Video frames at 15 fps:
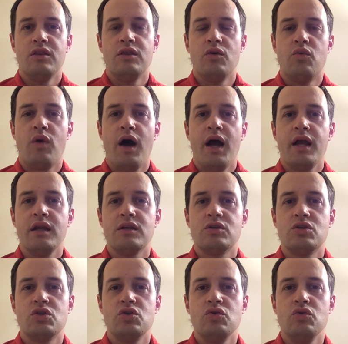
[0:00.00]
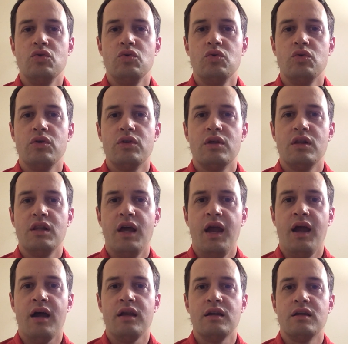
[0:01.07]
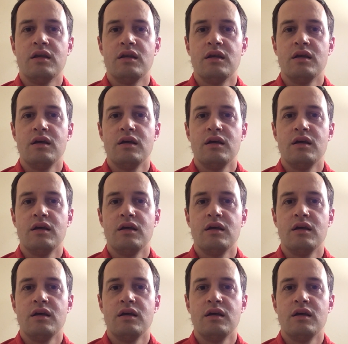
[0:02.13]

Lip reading: the right to the land?